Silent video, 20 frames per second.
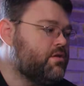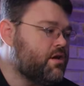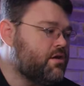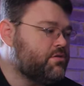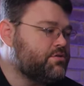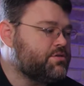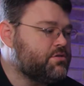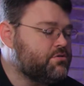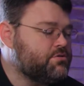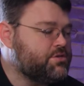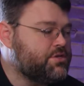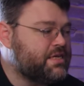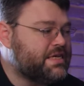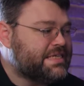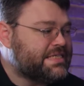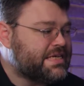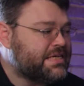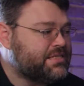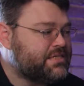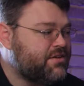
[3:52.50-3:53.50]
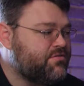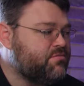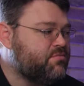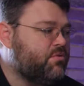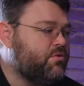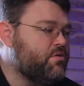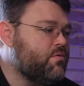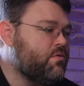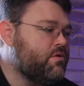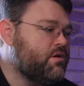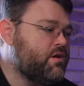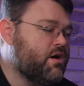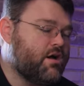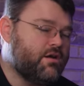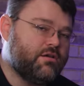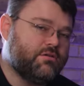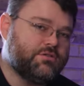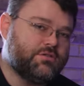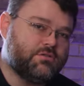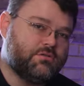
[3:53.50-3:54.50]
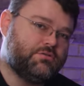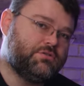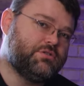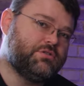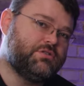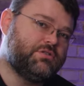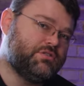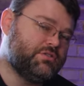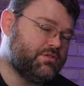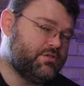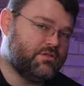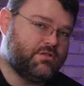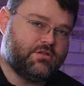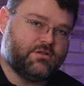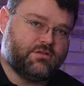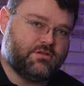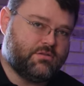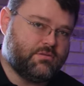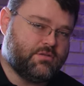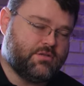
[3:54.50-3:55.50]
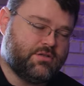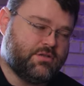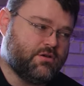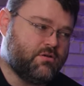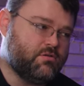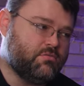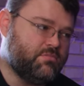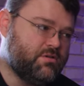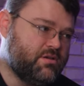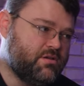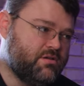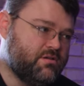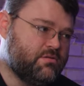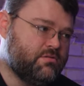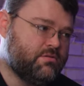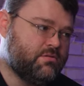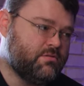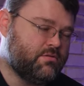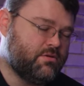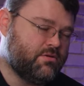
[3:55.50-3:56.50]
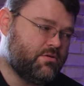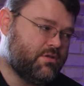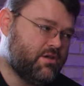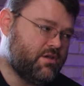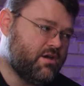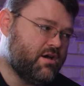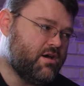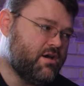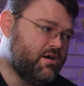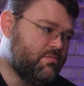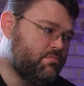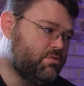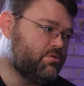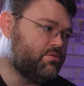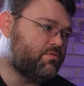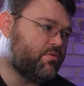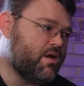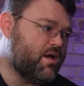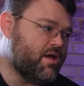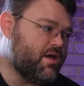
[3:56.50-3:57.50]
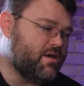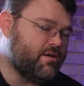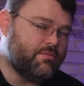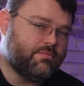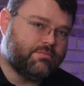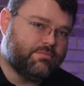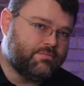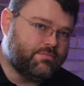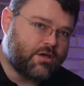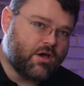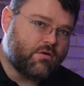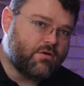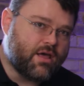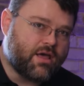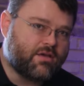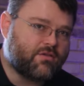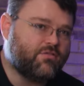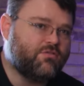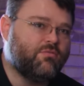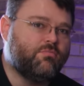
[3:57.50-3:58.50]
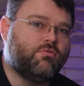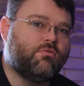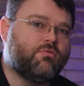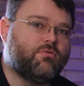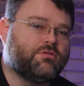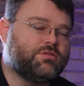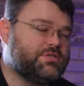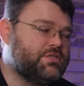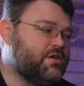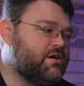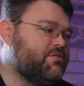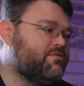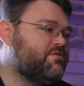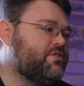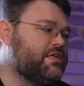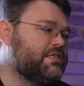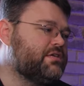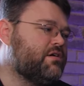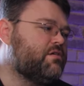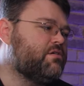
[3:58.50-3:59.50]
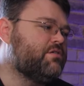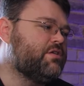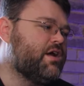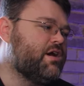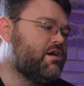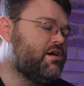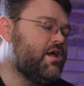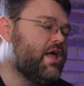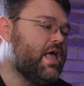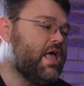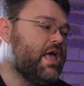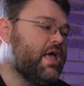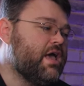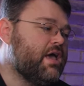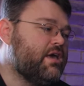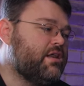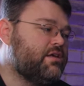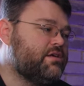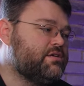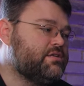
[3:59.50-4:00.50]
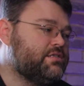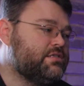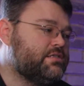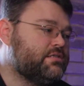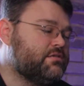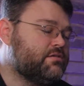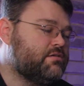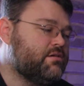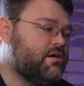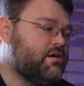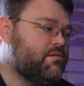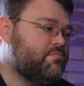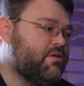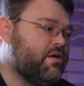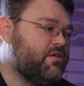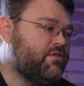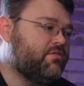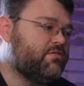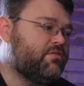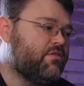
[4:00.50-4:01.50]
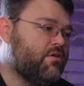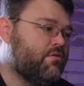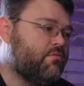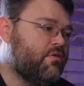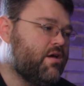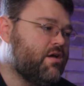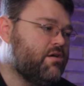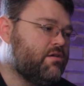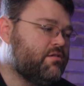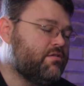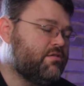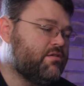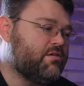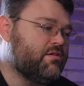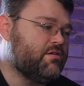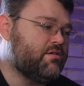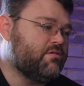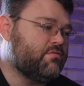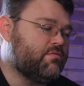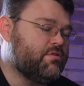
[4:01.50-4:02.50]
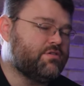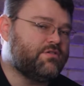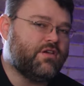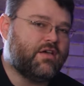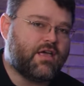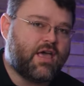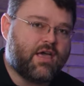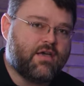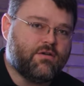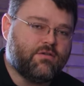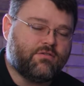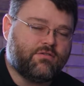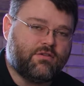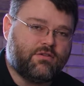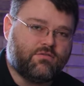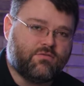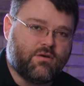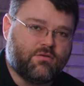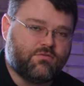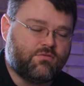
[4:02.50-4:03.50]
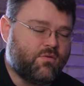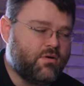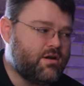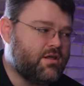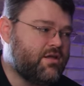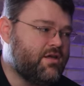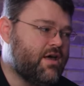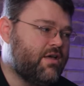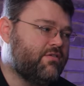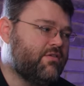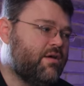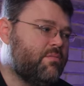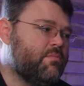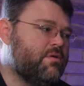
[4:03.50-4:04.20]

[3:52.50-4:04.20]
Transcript: The audio solution is a 7.1 audio solutions, the, the Dolby, they're the uh, Blu-ray codec support stuff is all there. It is uh, based around the Realtek ALC 1220, as I